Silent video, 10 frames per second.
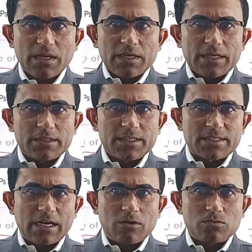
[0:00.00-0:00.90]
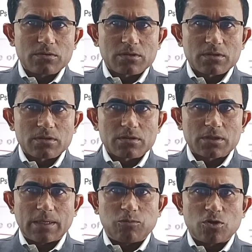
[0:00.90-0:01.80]
In this round,
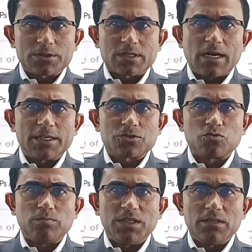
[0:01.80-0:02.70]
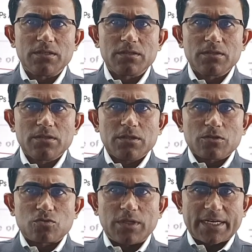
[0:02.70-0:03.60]
the votes cast to the
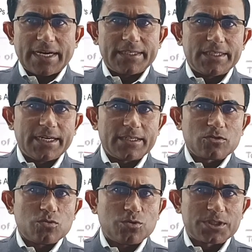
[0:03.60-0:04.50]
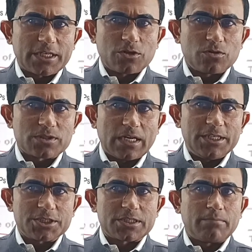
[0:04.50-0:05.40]
candidate who secures the
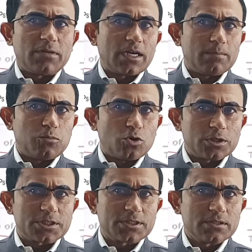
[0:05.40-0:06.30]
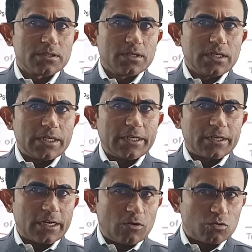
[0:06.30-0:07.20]
least number of votes in
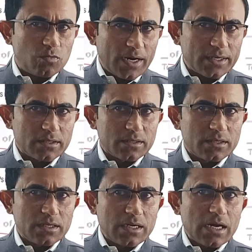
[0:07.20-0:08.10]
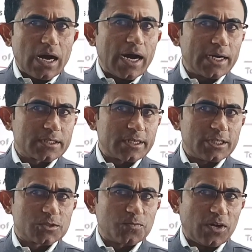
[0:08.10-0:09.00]
round 1 are
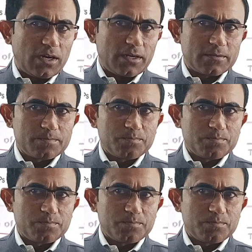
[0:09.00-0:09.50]
transferred.